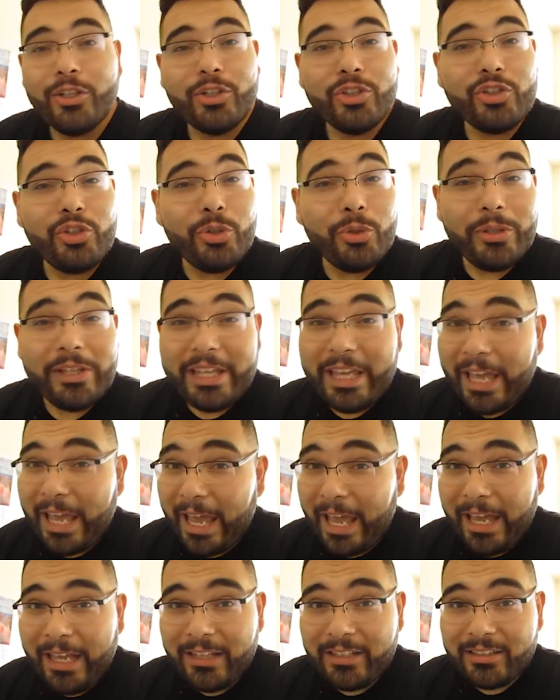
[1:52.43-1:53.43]
you
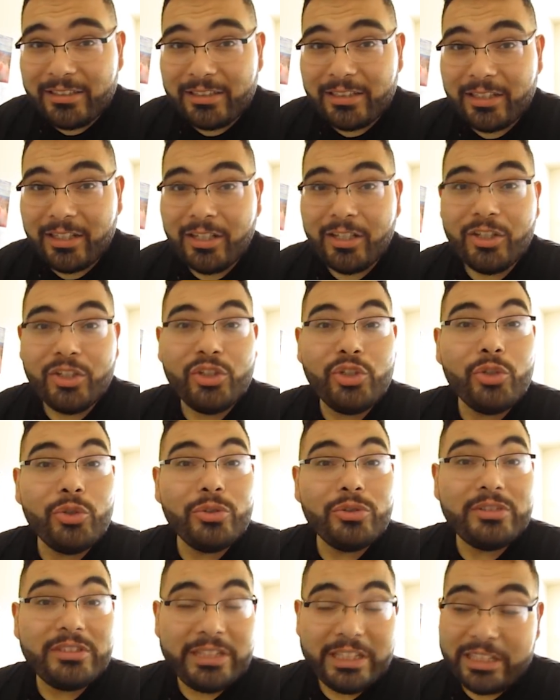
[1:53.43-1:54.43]
can't
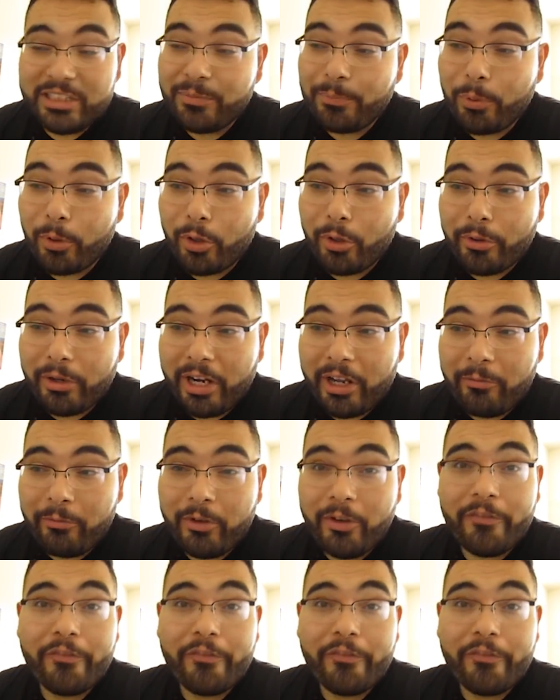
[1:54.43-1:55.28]
use this program